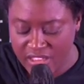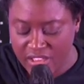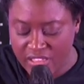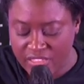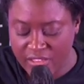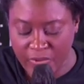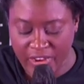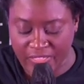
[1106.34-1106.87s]

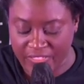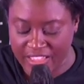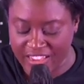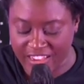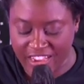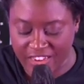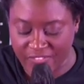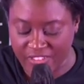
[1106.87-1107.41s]
They want to thank
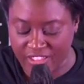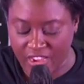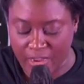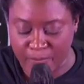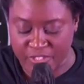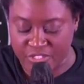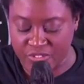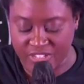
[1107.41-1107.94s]
God for the
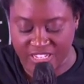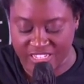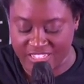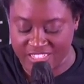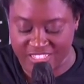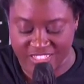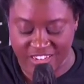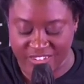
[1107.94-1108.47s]
opportunity
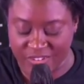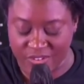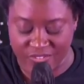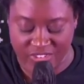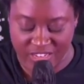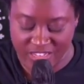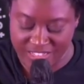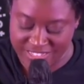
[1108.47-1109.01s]
to start over.